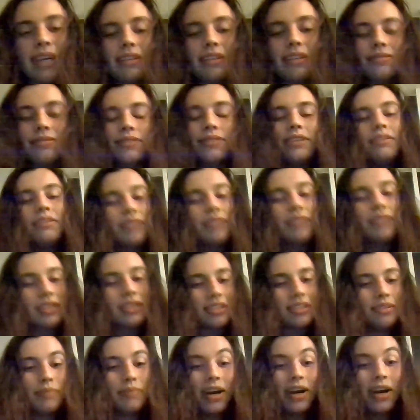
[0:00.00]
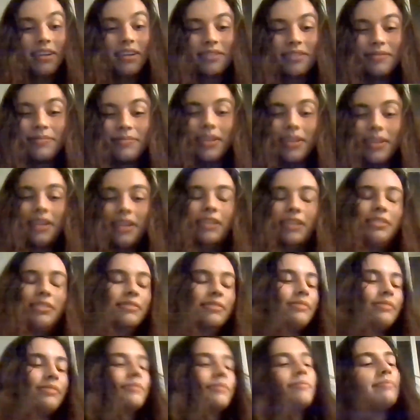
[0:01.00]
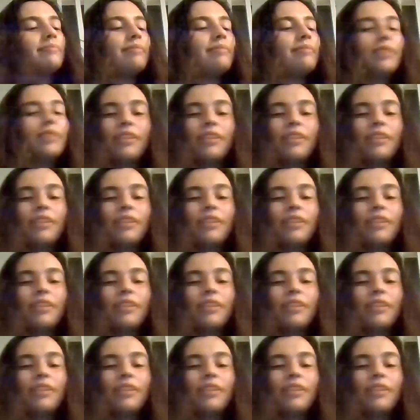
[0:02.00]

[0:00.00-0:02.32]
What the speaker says: a fully functional model of the